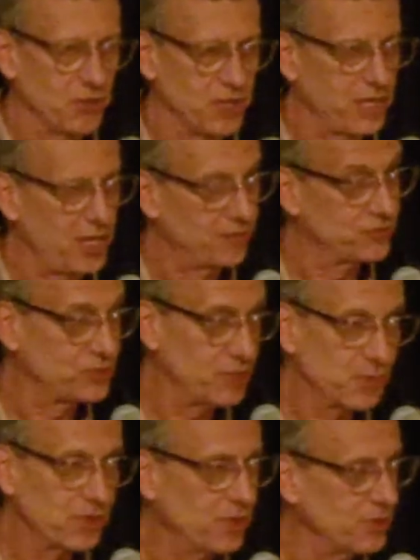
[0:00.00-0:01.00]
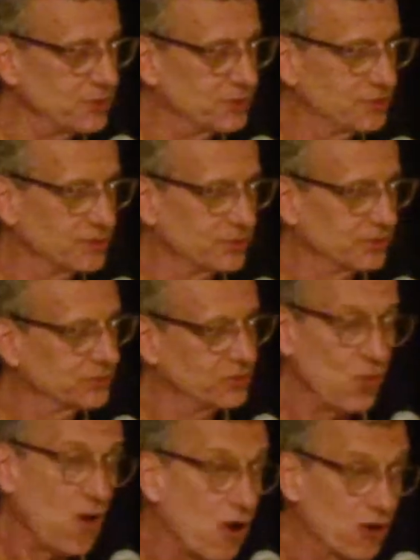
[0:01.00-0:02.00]
that have similarities
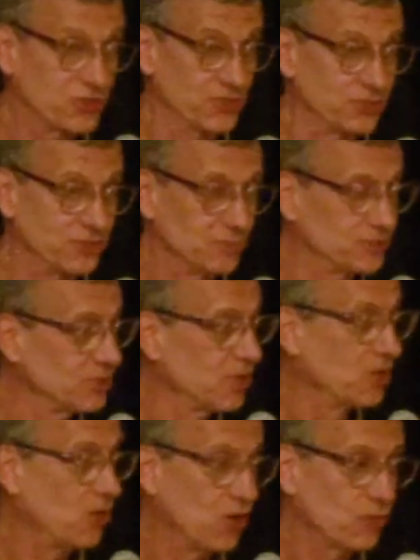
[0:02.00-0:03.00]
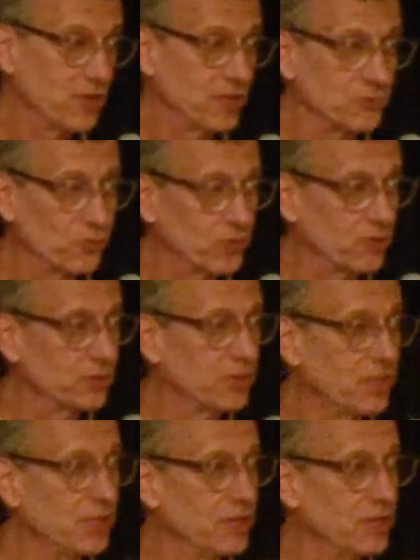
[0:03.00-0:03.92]
to our systems all around the world.